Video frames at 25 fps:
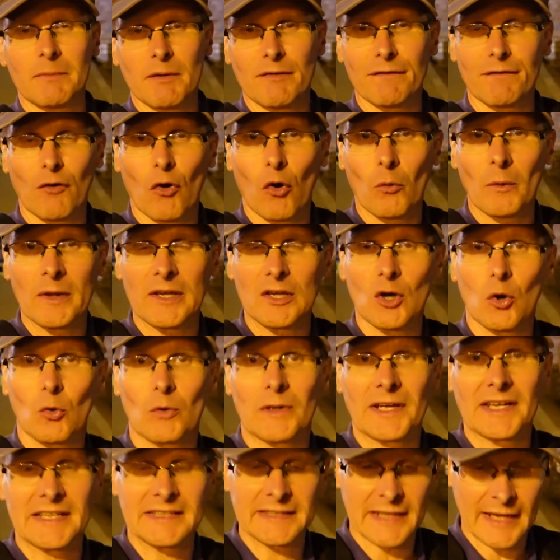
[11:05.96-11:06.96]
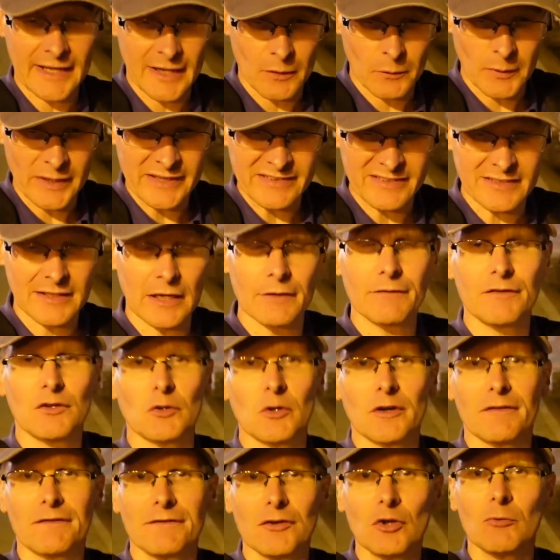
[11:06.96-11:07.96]
before we call it a day I wanted to give
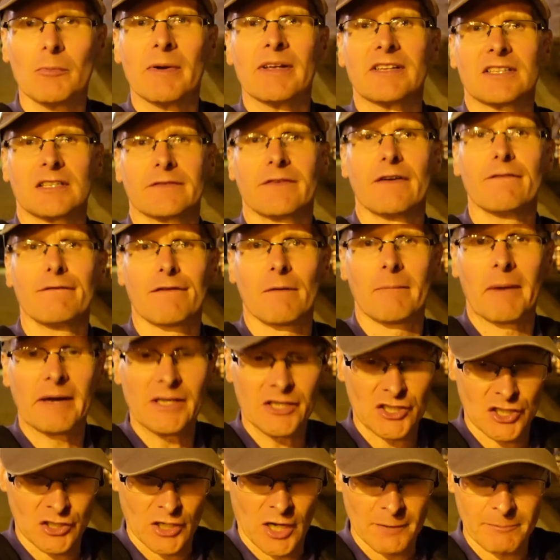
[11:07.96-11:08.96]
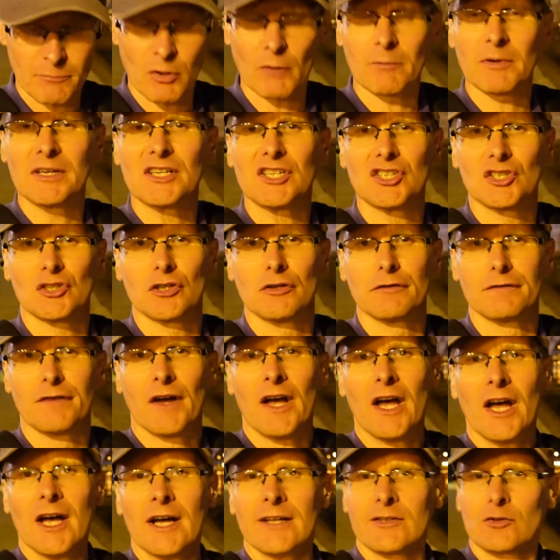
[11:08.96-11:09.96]
you a few bits of information I probably should have
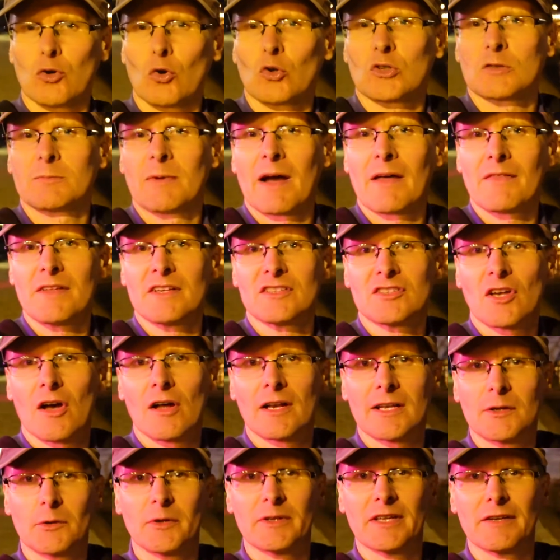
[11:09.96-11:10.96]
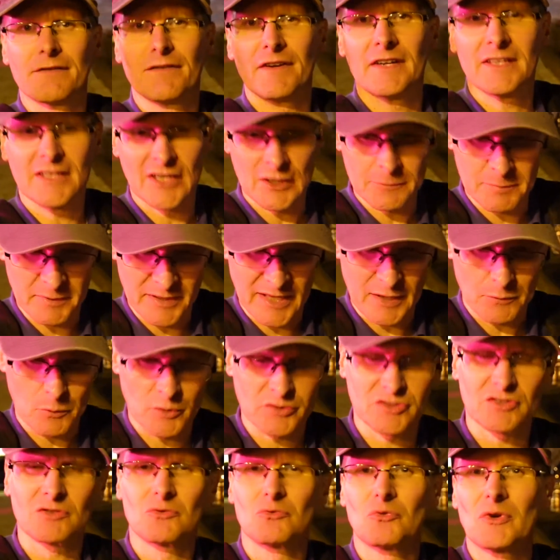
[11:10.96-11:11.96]
talked about this earlier in the video but there
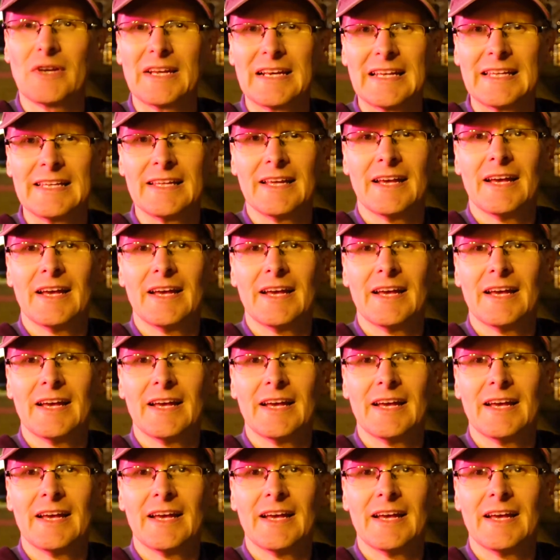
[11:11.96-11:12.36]
wasn't really